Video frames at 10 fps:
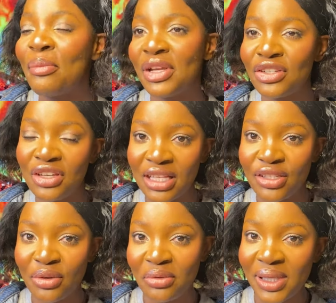make sure
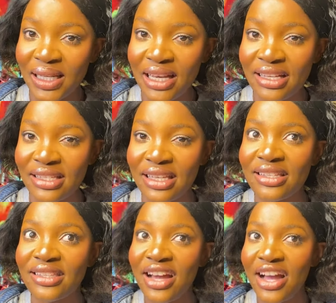that your wig is
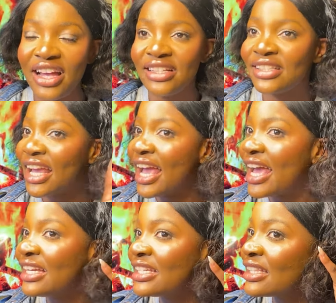styled
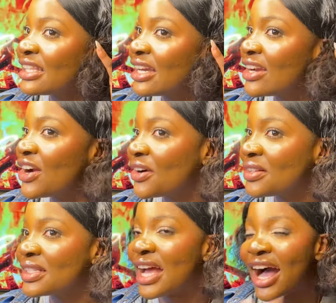and the
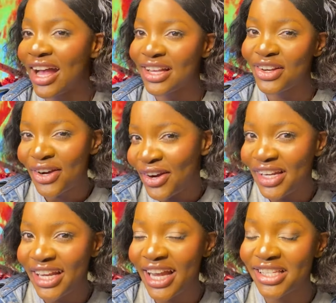curls are
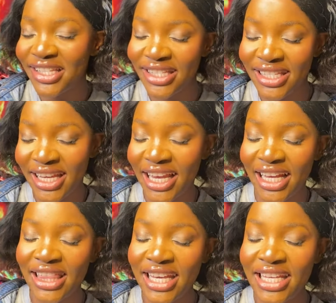curling as you see
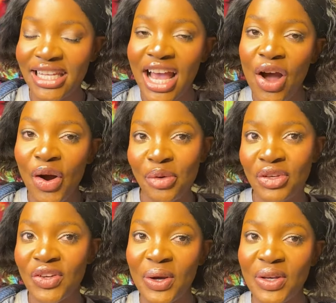like this. Hope
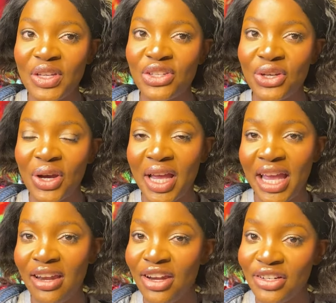you enjoy
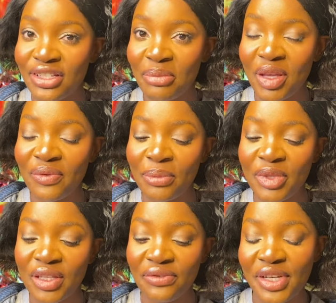and learn something from
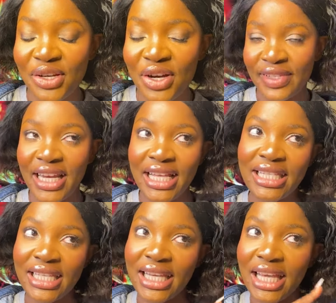this video.
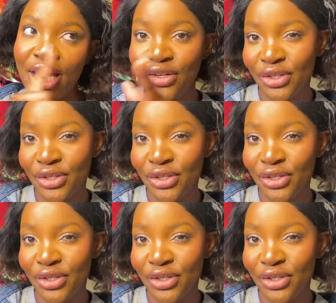Let's get on.